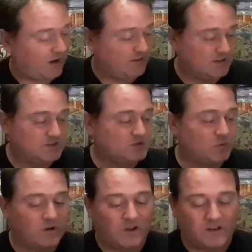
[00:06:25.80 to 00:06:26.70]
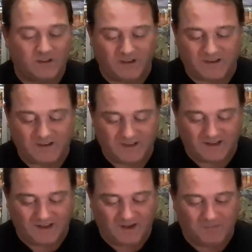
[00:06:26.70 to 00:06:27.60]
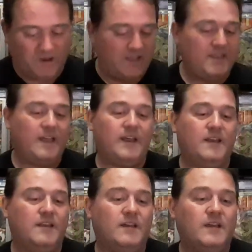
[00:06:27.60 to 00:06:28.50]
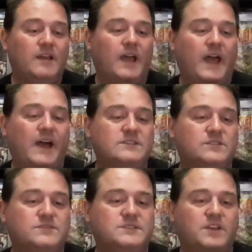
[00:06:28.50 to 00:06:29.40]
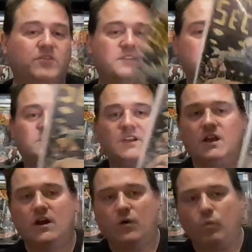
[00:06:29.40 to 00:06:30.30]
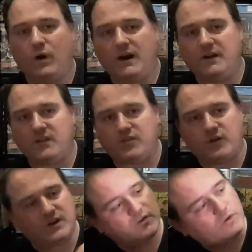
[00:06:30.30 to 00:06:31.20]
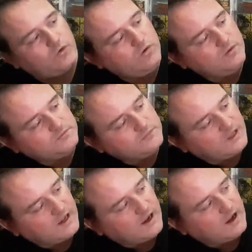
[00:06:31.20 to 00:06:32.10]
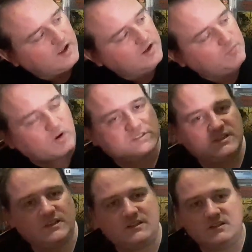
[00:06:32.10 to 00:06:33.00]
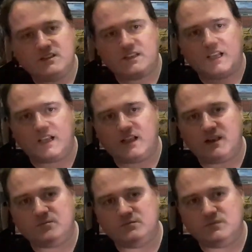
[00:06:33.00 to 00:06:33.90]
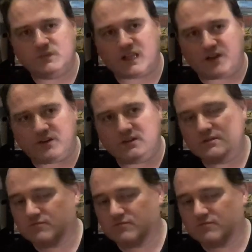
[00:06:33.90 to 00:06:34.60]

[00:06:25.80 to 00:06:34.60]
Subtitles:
This is what I like. And then House of Secrets 132, a boxing cover.